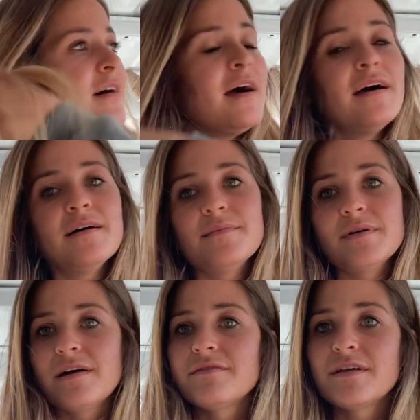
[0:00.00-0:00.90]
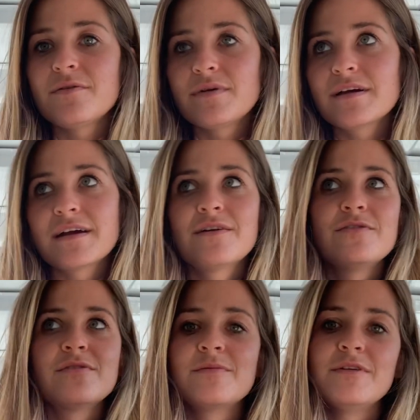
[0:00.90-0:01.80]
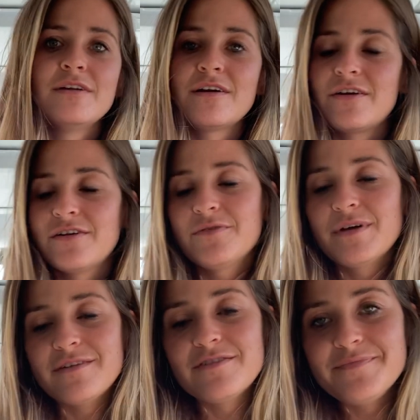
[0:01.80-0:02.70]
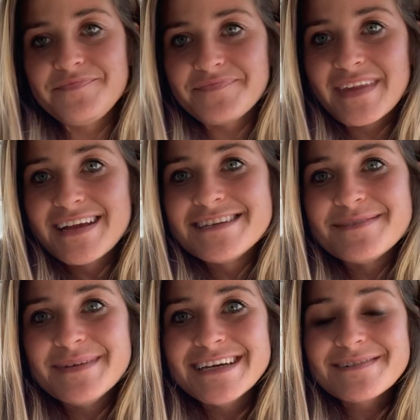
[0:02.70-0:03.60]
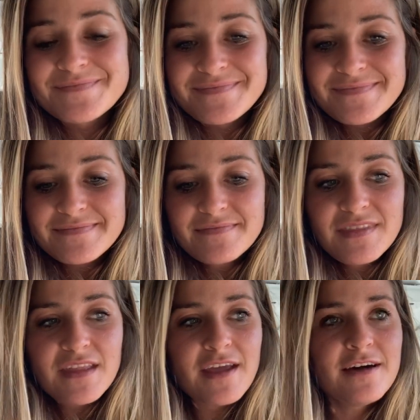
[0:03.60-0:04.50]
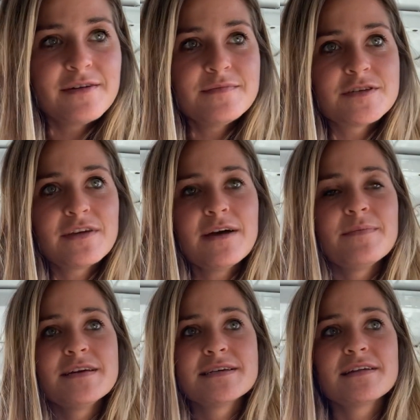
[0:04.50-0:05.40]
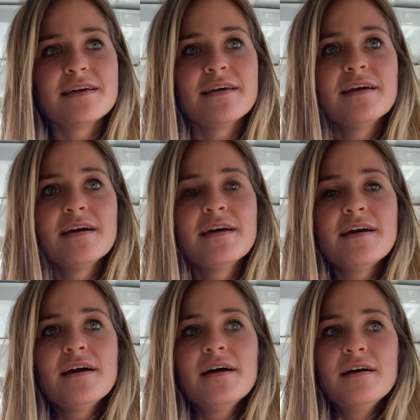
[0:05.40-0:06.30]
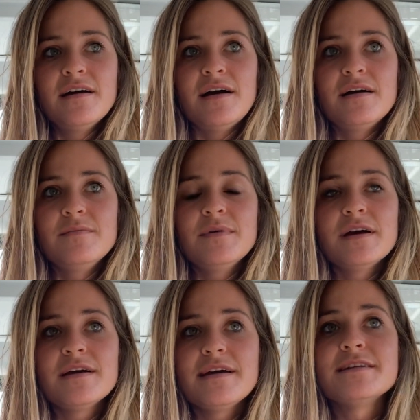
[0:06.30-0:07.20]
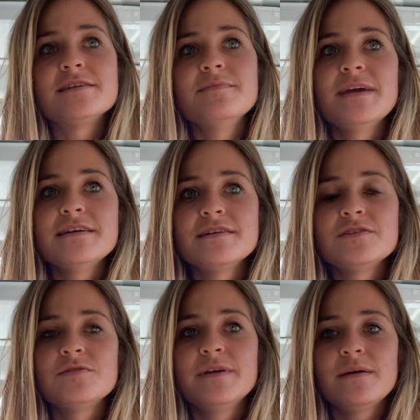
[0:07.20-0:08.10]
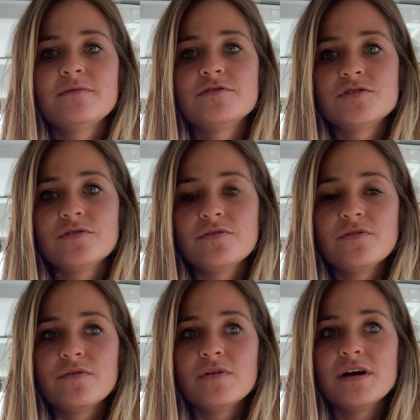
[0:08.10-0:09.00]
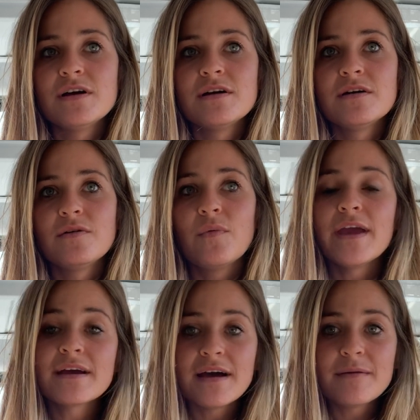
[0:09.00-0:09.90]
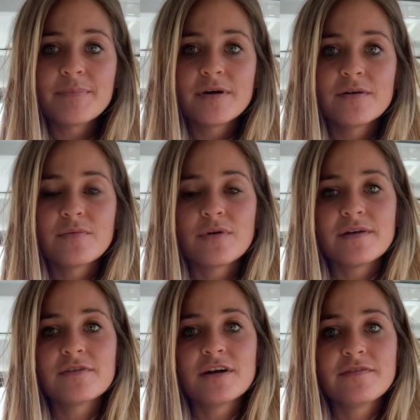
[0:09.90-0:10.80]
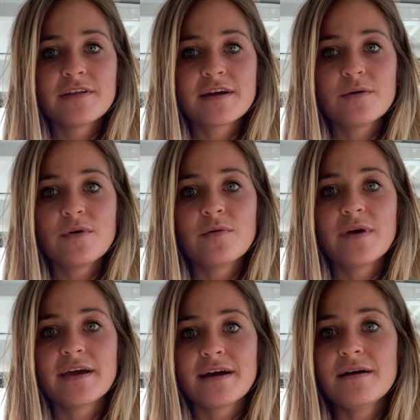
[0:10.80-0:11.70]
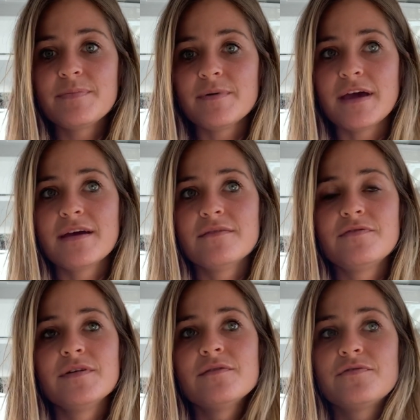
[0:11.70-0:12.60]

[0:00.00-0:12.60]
But however that'll work, I can go to a community garden or whatever ends up being. So yeah, basically, it's amazing to be able to wake up wherever I feel like I want to wake up and feel